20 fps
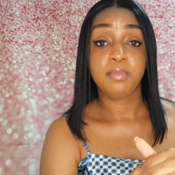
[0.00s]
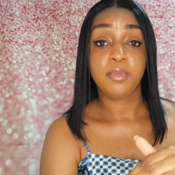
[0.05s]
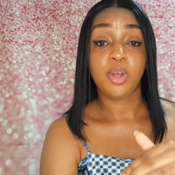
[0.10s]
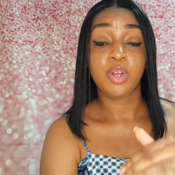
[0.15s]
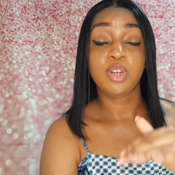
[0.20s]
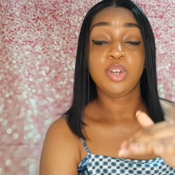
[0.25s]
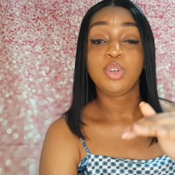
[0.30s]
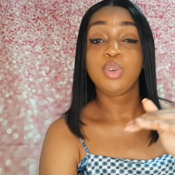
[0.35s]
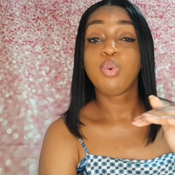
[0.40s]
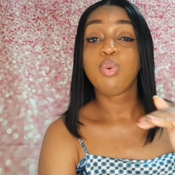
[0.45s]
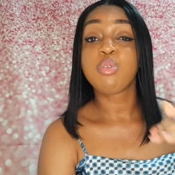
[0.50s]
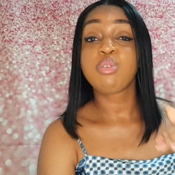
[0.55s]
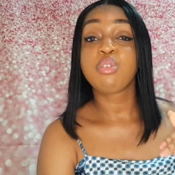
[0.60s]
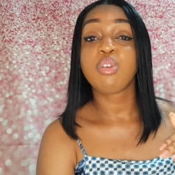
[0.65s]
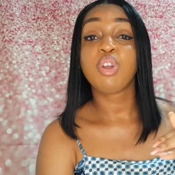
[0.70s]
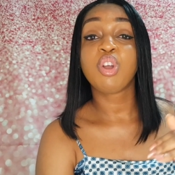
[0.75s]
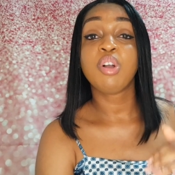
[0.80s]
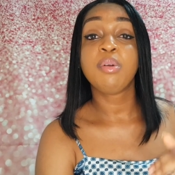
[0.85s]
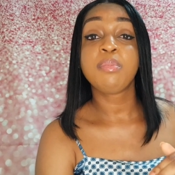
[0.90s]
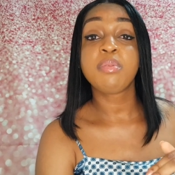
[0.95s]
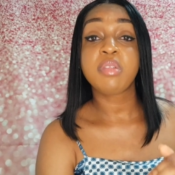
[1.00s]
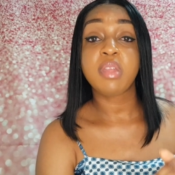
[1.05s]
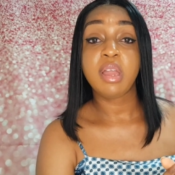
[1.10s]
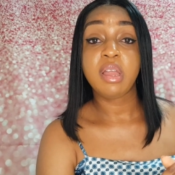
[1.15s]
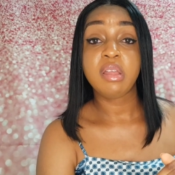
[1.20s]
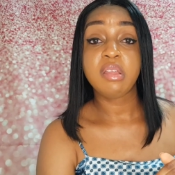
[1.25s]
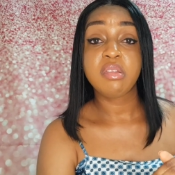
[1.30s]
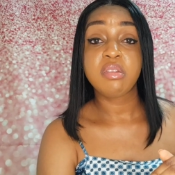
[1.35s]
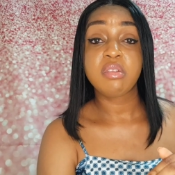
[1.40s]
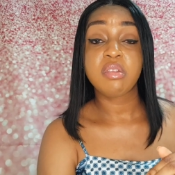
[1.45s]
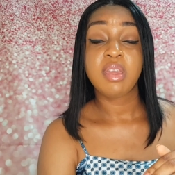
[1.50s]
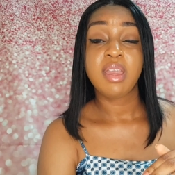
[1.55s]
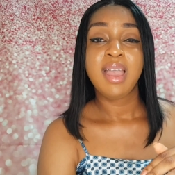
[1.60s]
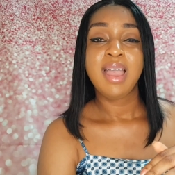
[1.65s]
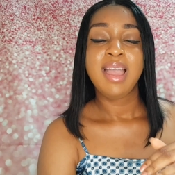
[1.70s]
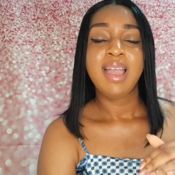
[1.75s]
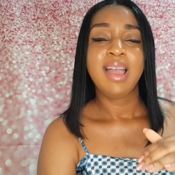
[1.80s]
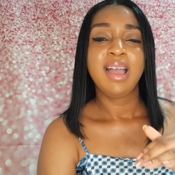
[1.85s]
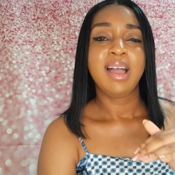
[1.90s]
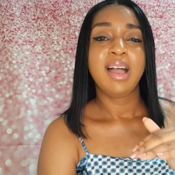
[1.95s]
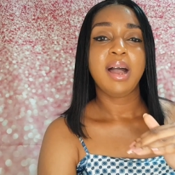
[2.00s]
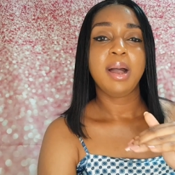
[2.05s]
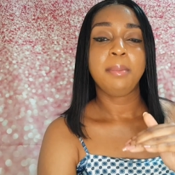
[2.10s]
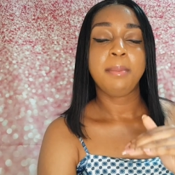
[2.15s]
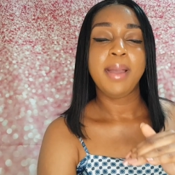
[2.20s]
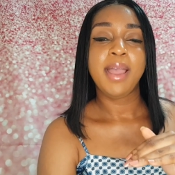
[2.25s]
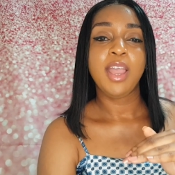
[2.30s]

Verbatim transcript: under no circumstance am